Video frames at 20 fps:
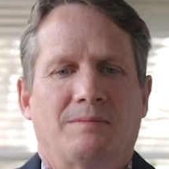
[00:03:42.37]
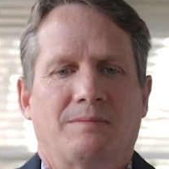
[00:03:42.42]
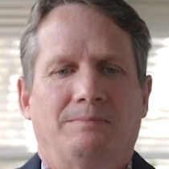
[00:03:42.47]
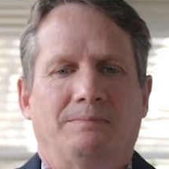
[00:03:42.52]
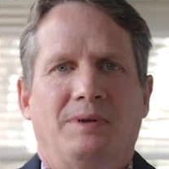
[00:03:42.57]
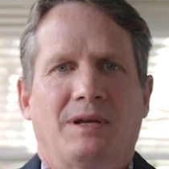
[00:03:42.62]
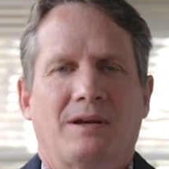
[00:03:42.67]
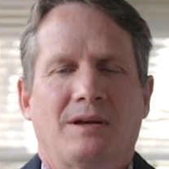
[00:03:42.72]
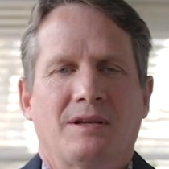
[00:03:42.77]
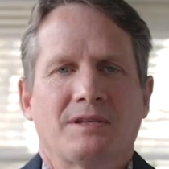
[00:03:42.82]

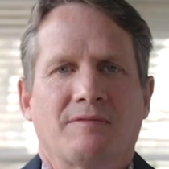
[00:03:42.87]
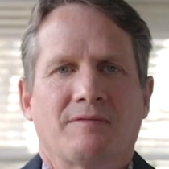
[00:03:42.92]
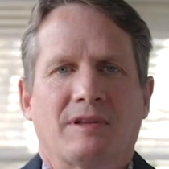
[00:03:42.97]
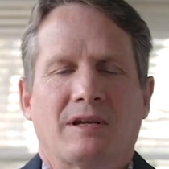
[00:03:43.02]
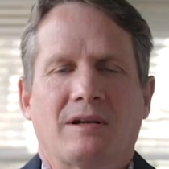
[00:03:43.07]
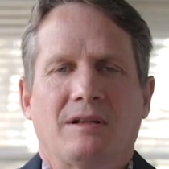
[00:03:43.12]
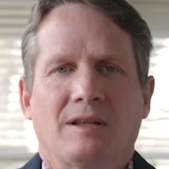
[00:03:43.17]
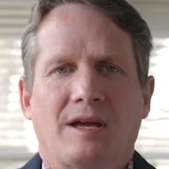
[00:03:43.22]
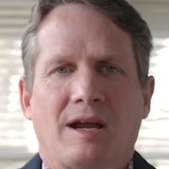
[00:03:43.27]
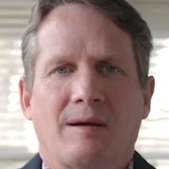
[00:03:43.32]
Because of
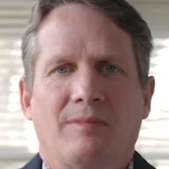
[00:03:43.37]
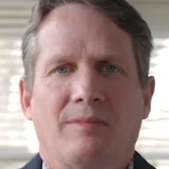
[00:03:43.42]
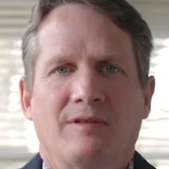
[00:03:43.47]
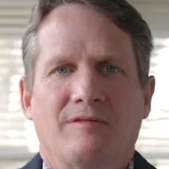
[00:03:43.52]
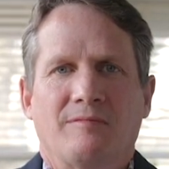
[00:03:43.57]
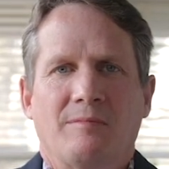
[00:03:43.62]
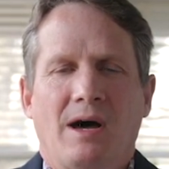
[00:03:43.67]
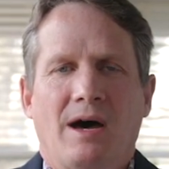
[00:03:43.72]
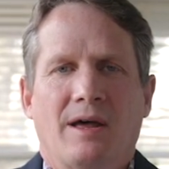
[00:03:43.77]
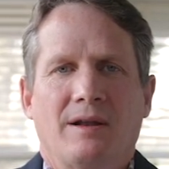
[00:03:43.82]
the
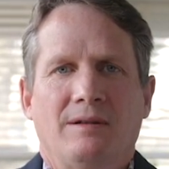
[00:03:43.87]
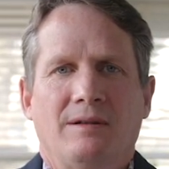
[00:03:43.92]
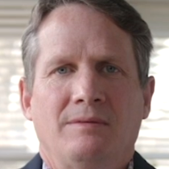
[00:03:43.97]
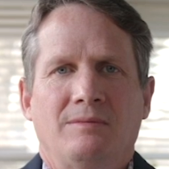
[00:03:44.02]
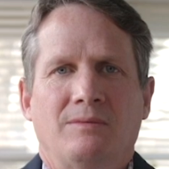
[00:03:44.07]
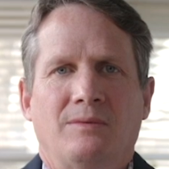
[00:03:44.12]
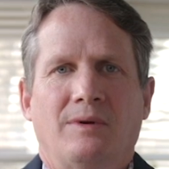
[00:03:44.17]
collaborative model,